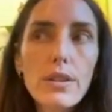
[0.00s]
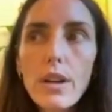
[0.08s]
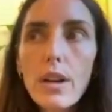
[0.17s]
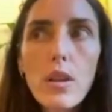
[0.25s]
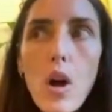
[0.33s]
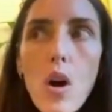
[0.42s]

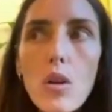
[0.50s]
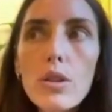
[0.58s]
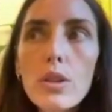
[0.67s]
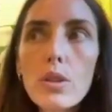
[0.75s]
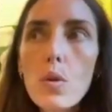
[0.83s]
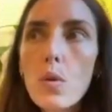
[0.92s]
a
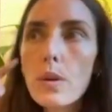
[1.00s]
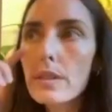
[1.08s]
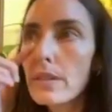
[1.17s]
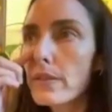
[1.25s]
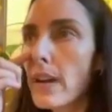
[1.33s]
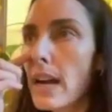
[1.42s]
longer
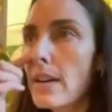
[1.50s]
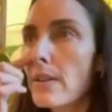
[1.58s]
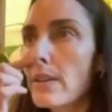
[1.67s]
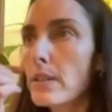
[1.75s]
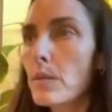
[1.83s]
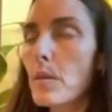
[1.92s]
course of
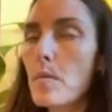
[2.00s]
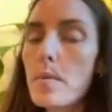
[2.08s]
virus so the